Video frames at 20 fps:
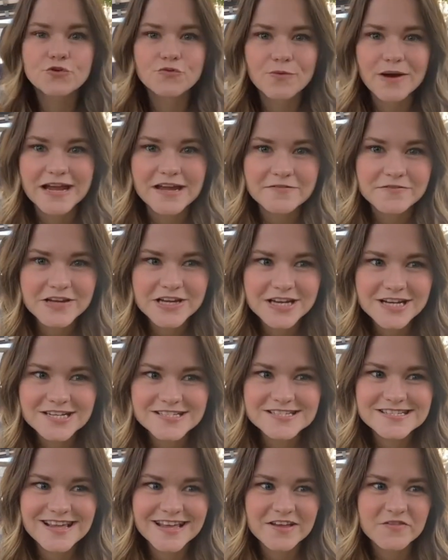gravy is
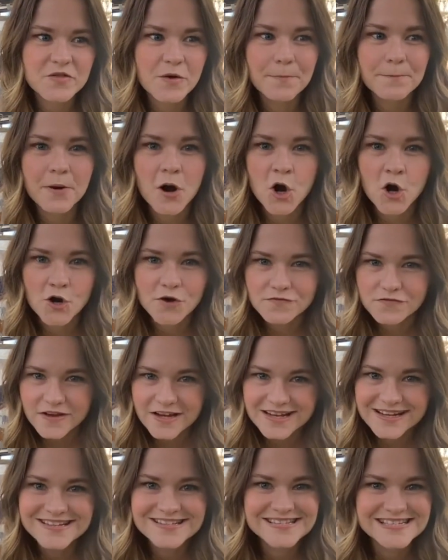like the perfect
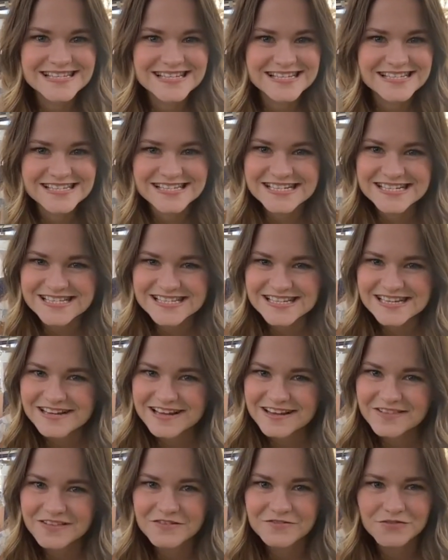consistency.
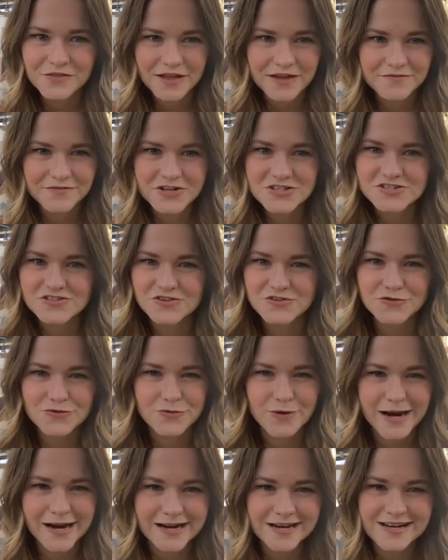The flavors are
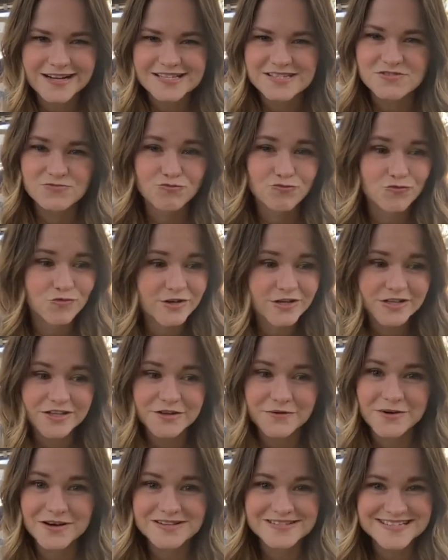great. It's really
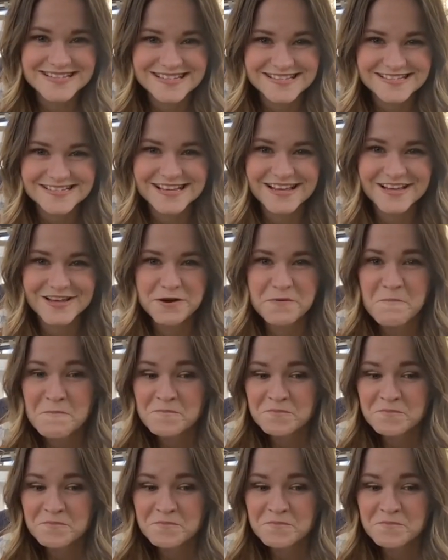well seasoned.